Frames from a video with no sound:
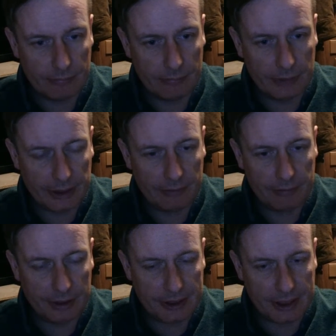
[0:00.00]
Lee
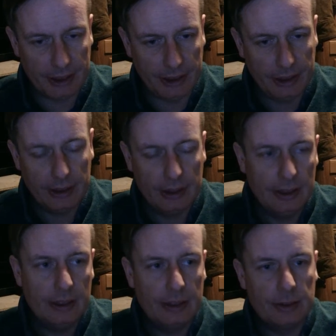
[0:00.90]
Enfield T
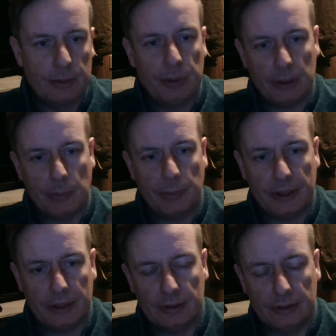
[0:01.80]
to pick up a
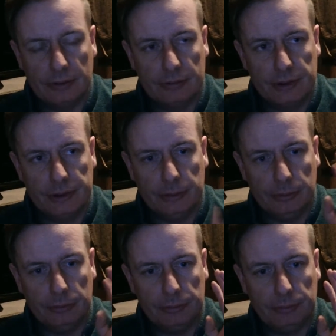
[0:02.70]
Bren gun
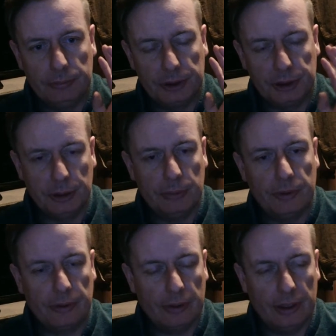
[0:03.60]
to shoot
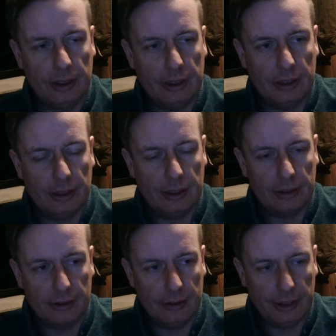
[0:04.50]
at a
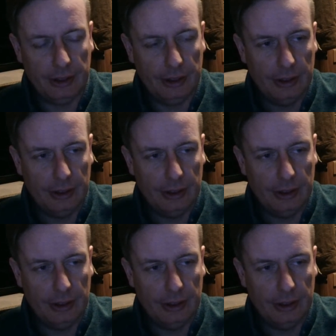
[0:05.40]
guy.